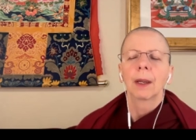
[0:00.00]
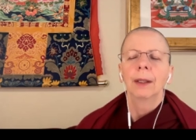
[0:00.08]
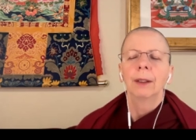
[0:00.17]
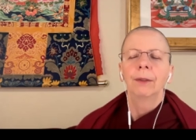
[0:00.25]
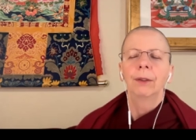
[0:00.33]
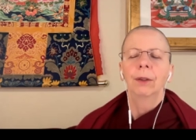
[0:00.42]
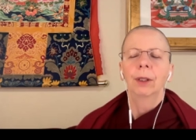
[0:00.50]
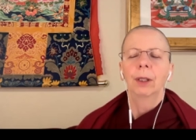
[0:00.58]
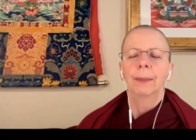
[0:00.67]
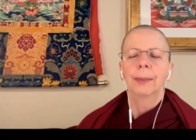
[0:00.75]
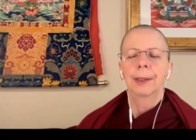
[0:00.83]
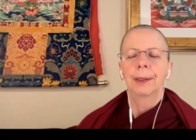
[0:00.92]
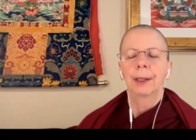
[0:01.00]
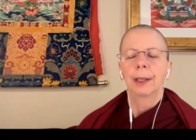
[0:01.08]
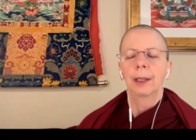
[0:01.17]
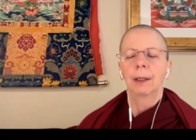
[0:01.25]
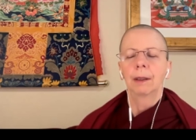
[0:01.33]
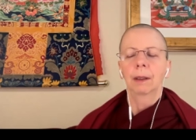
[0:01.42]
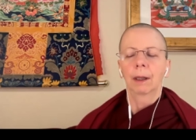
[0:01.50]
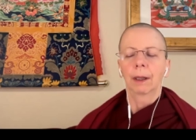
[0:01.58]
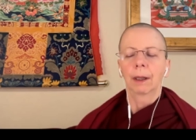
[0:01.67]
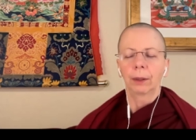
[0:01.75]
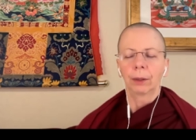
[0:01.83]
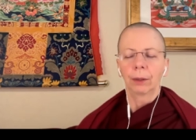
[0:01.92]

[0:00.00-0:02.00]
And if your hips and knees are tight,